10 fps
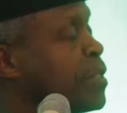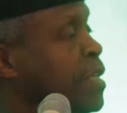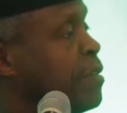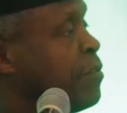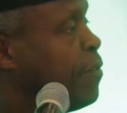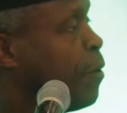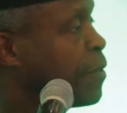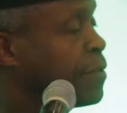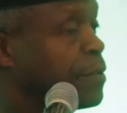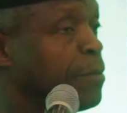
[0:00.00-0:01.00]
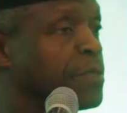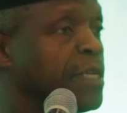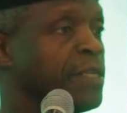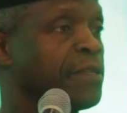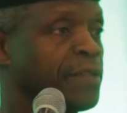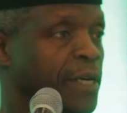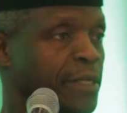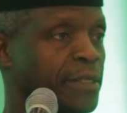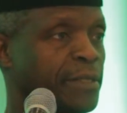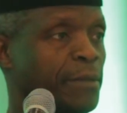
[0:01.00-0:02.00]
say the 4th, some say the
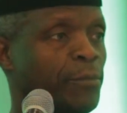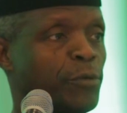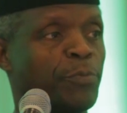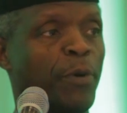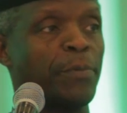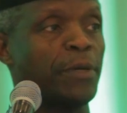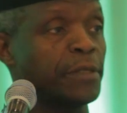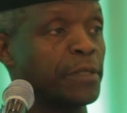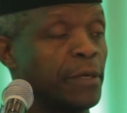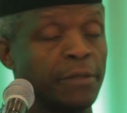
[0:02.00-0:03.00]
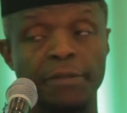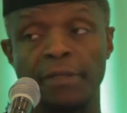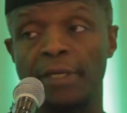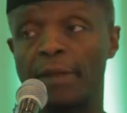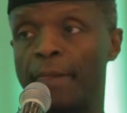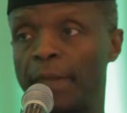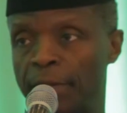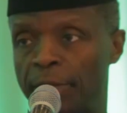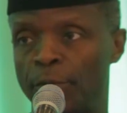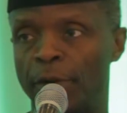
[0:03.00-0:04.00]
3rd most populous country
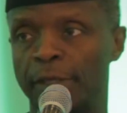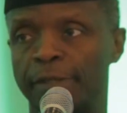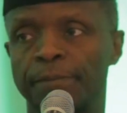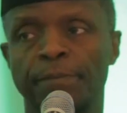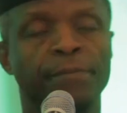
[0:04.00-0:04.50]
in the world.